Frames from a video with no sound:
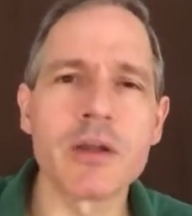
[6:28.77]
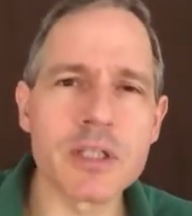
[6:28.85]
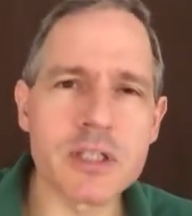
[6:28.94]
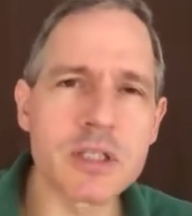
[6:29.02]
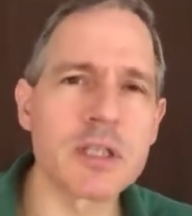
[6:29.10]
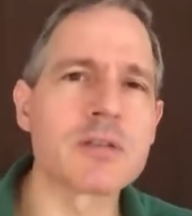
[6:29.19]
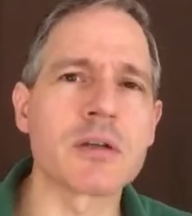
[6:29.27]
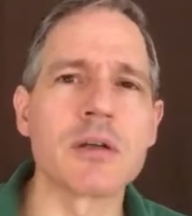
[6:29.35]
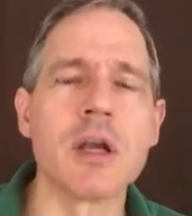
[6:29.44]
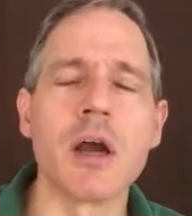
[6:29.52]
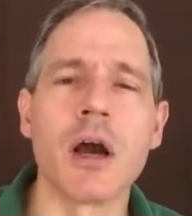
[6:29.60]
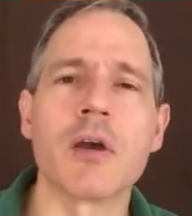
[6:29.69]
All these things
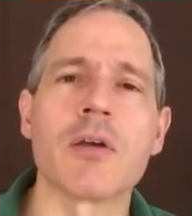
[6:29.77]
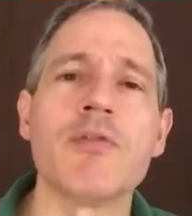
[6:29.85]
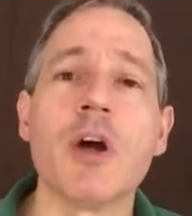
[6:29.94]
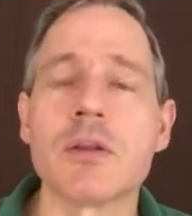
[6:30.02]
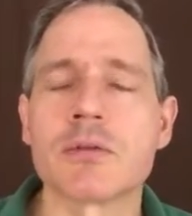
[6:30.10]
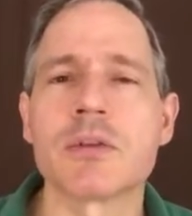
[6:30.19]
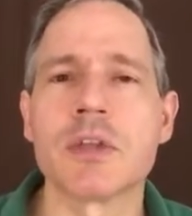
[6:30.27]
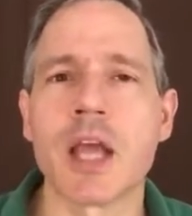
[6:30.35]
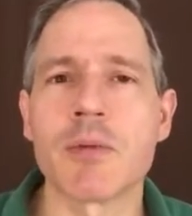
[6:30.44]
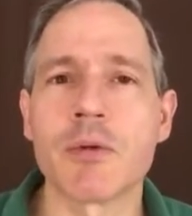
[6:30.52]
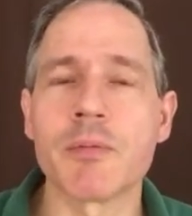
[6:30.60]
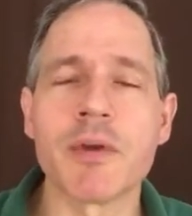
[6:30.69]
are are falling into
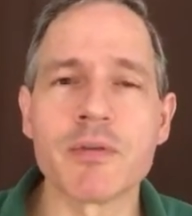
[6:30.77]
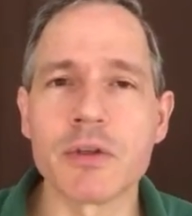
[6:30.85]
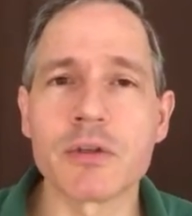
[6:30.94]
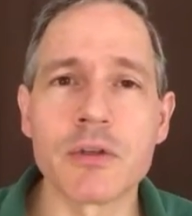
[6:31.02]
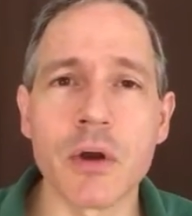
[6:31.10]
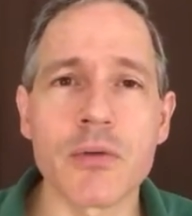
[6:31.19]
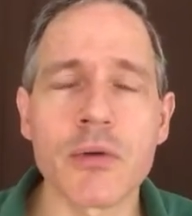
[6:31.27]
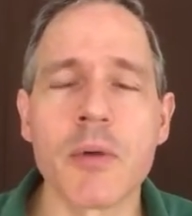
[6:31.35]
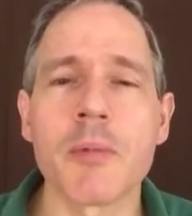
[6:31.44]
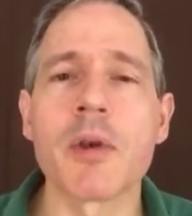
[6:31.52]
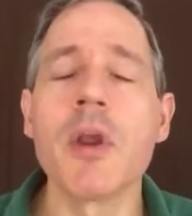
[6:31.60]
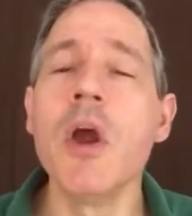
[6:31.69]
line when we have good growth
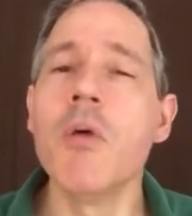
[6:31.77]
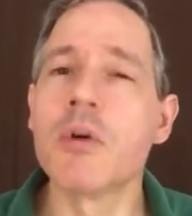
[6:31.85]
hormone.